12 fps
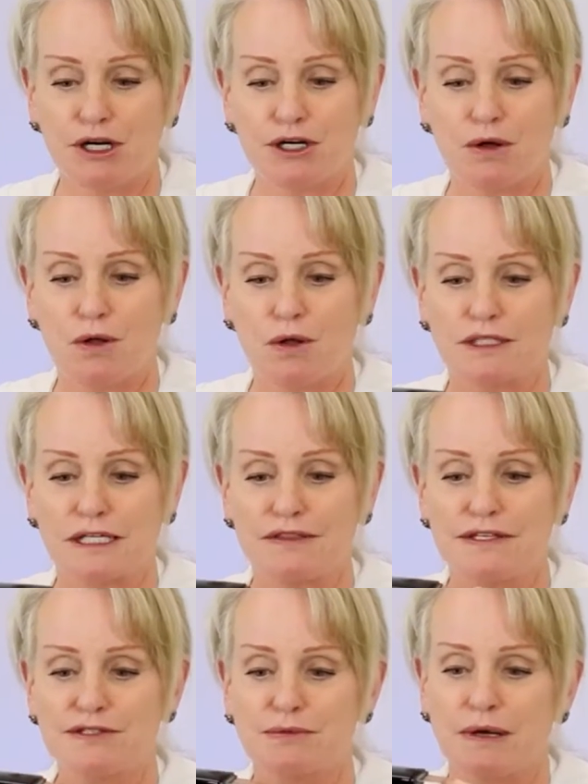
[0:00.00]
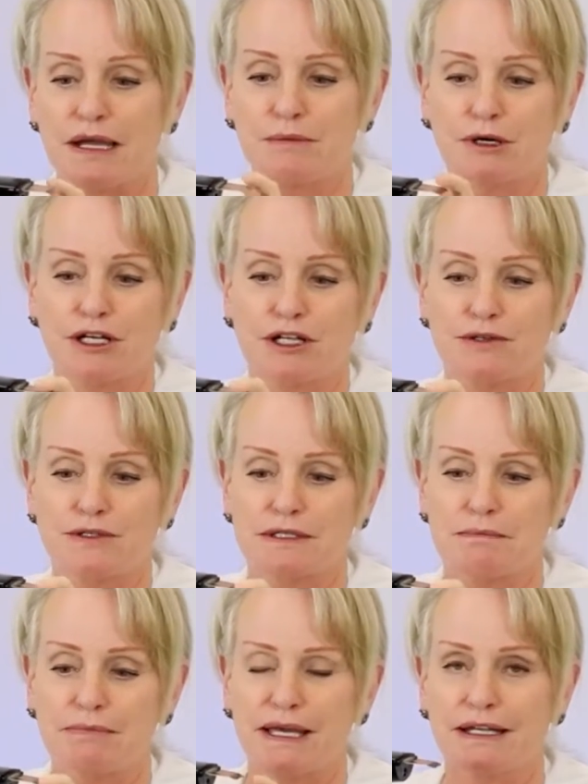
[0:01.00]
We're going to hold it this way. We're going to use
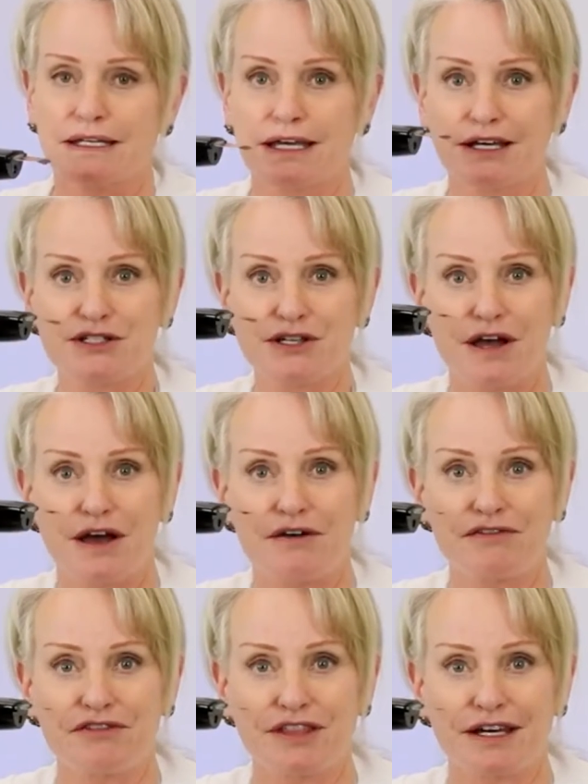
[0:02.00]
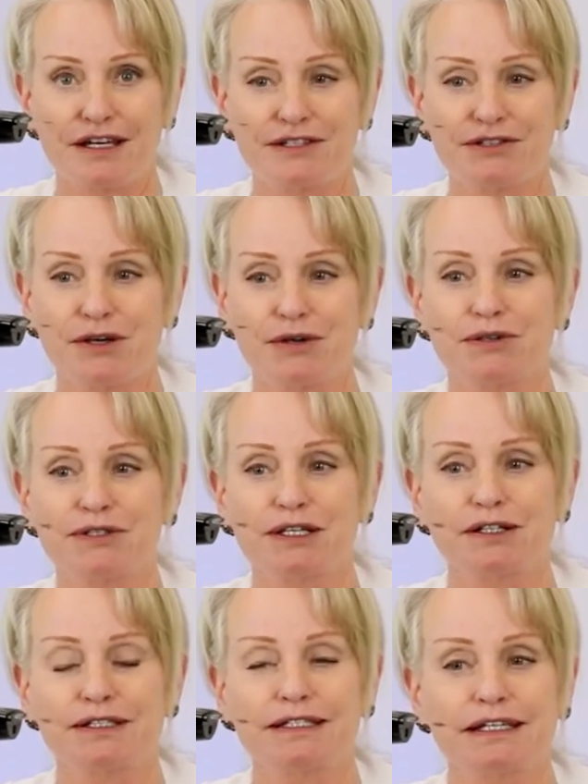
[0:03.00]
the bent edge of the
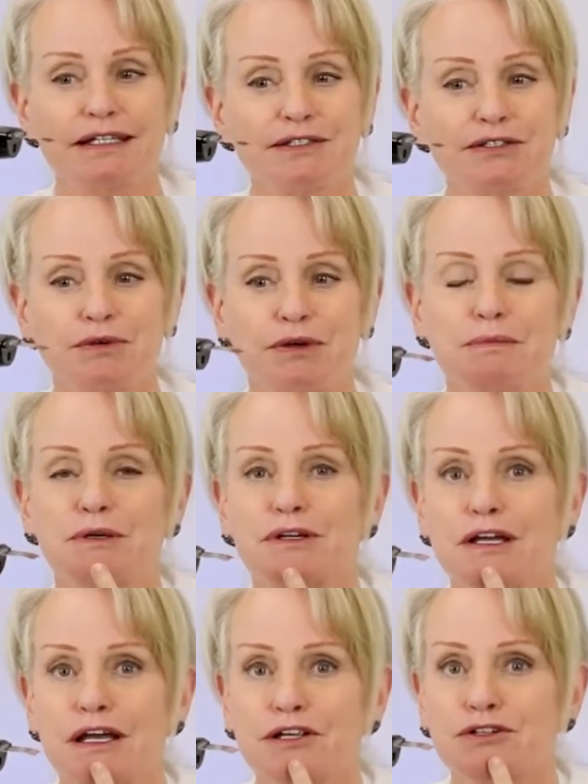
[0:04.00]
SonoSilk Skin Scrubber